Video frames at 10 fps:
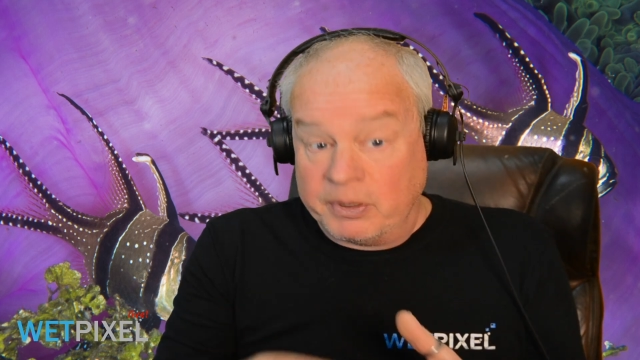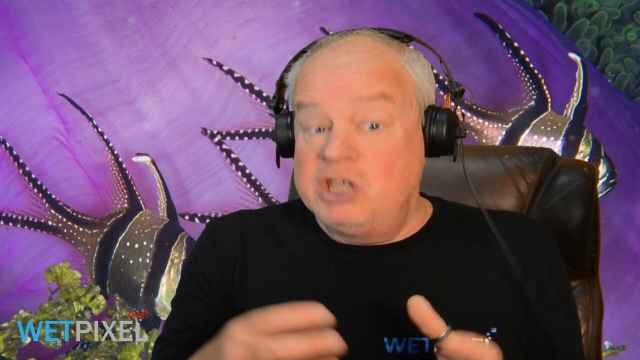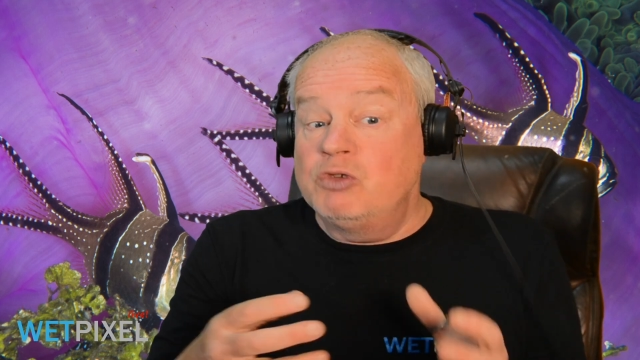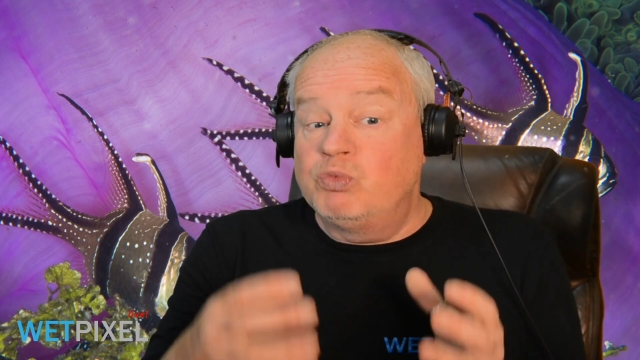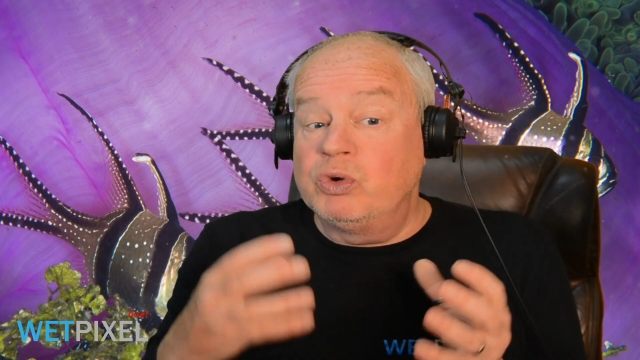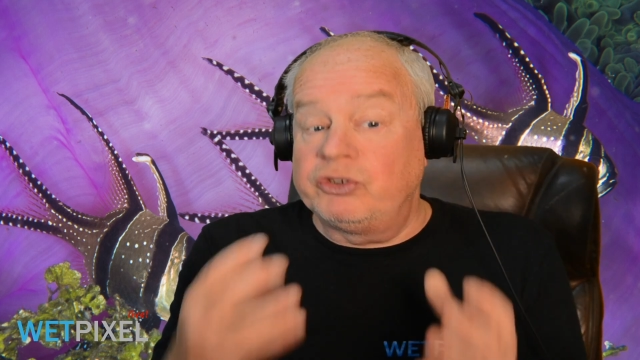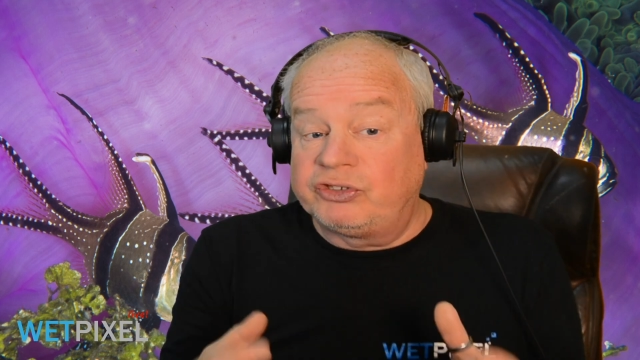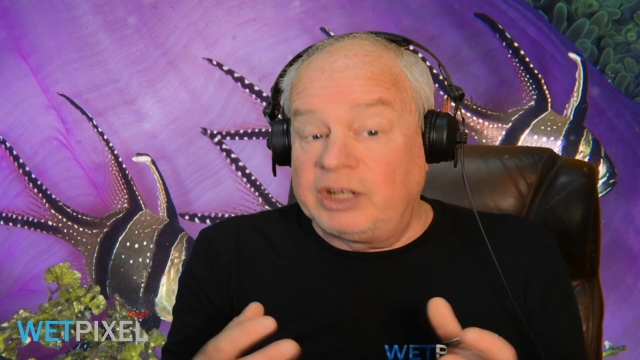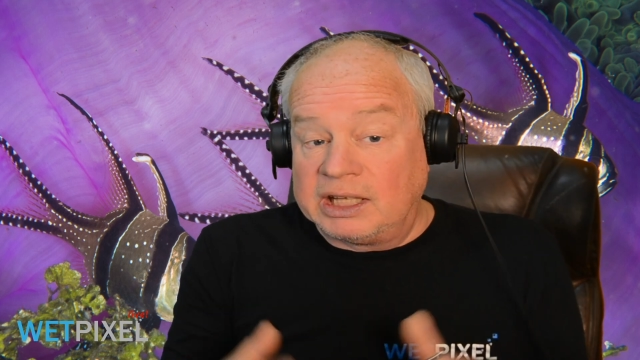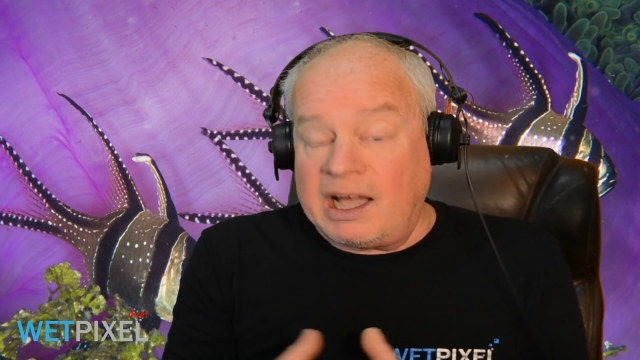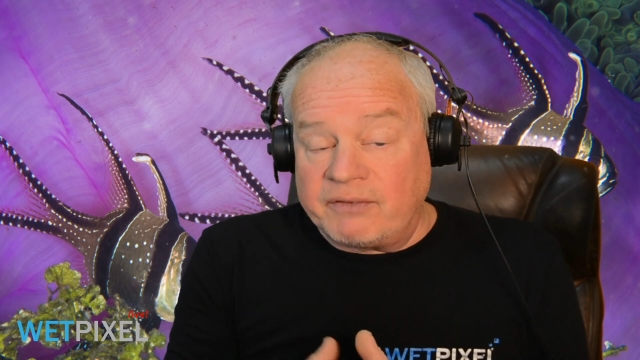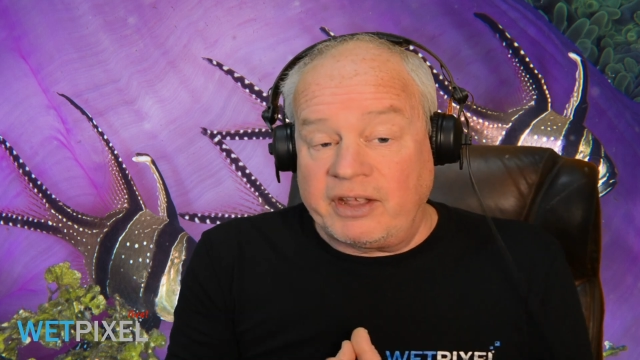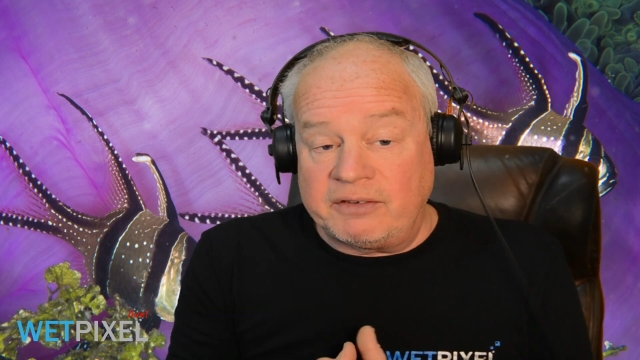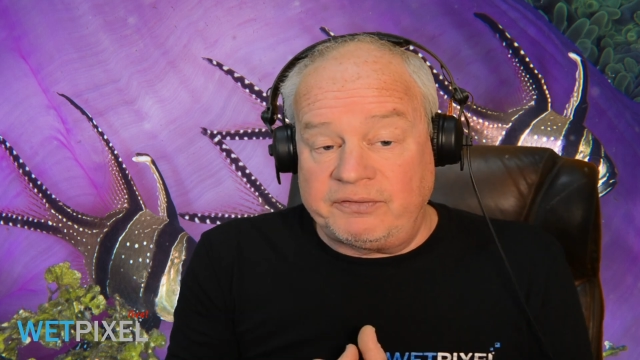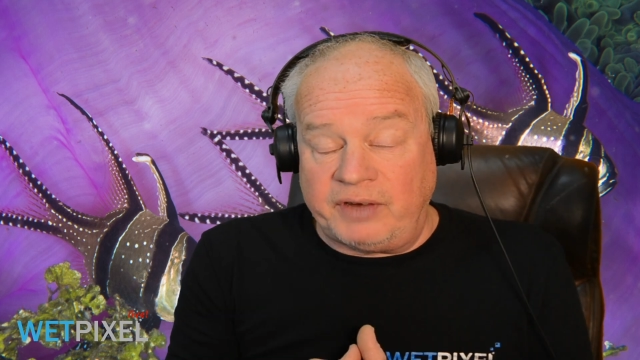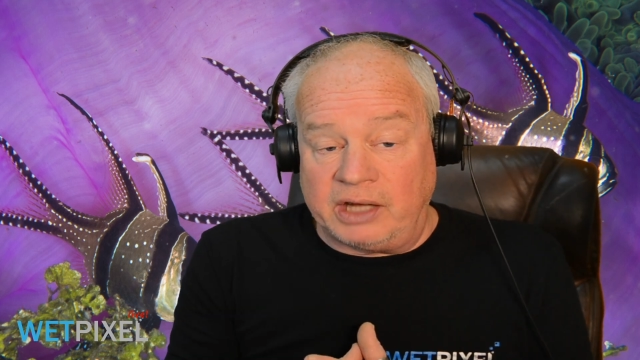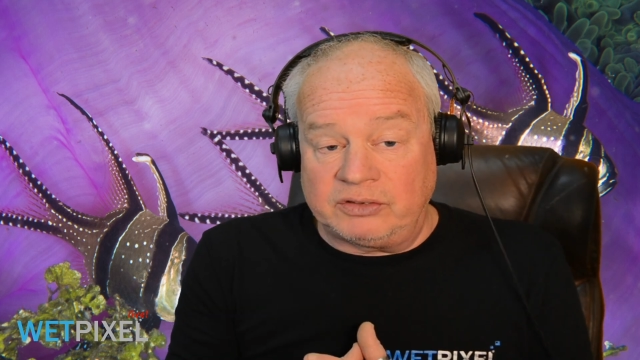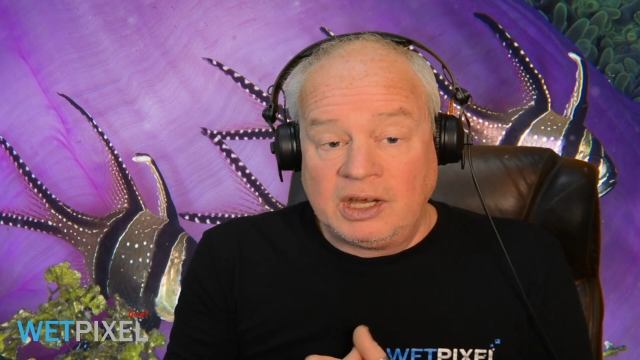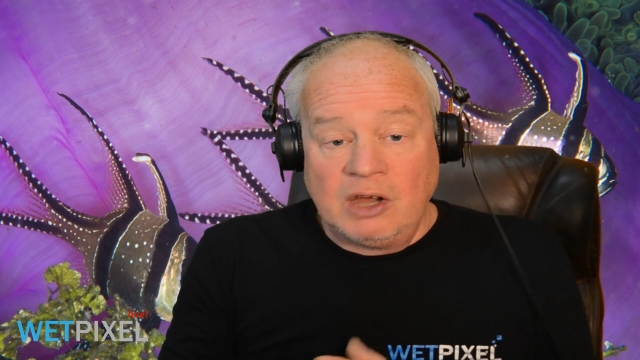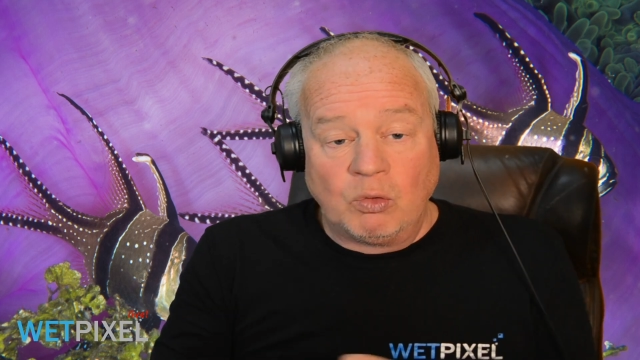but you will still have that effect.